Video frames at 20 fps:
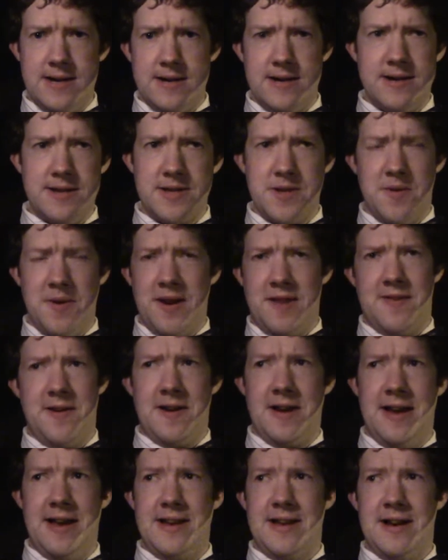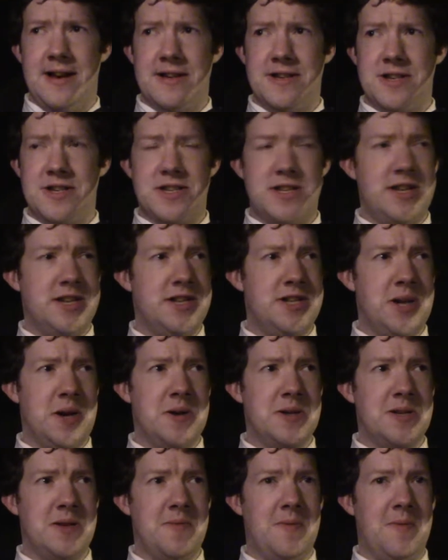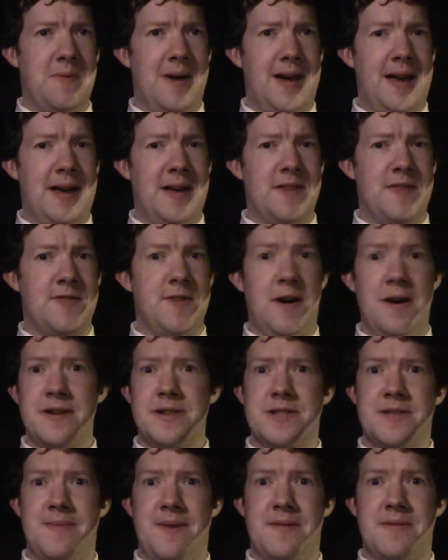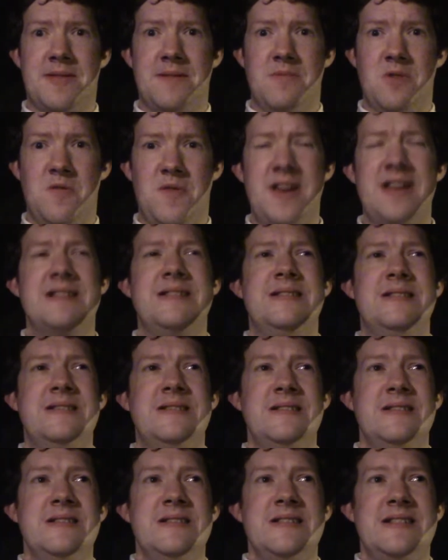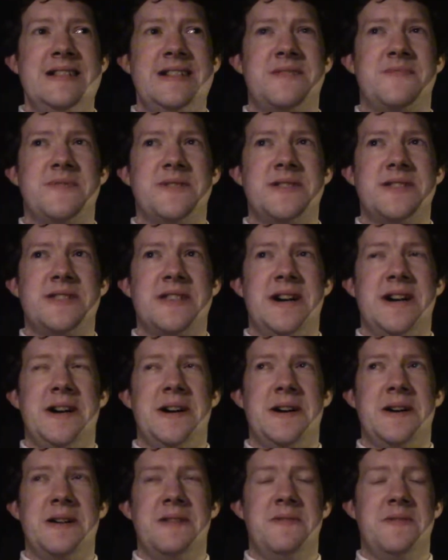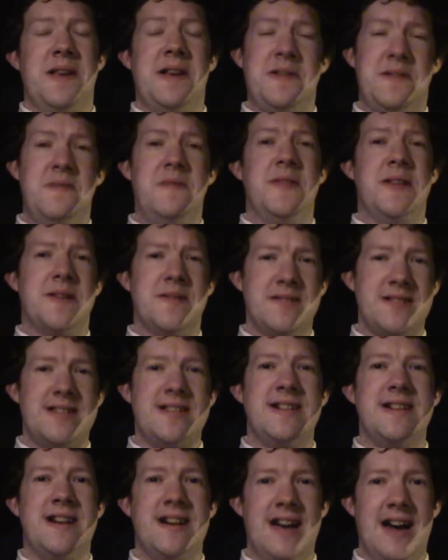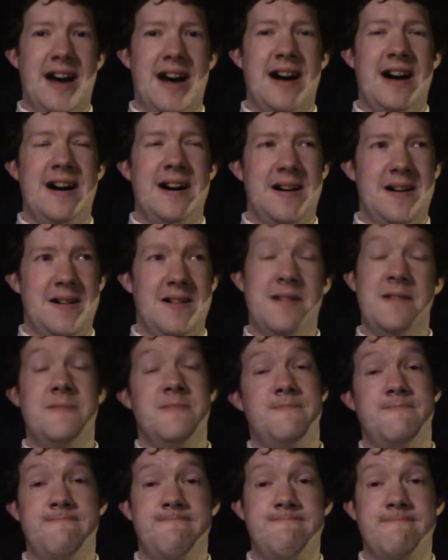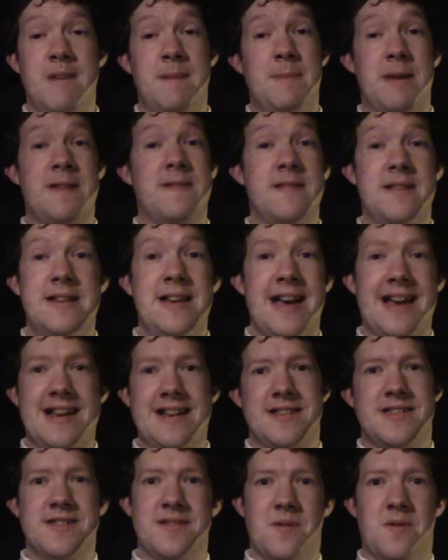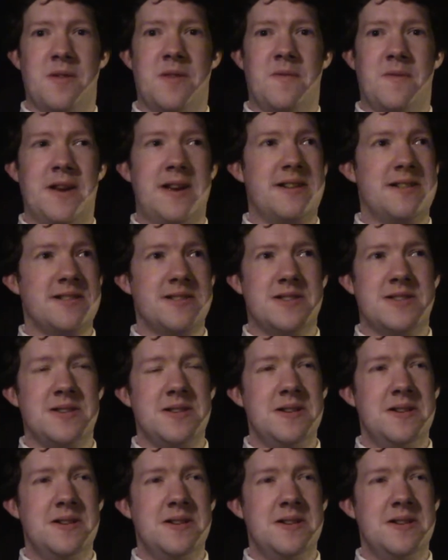So I thought I'd just share some of my thoughts about the movie. It was actually really good. I mean, heck, it's Lord of the Rings,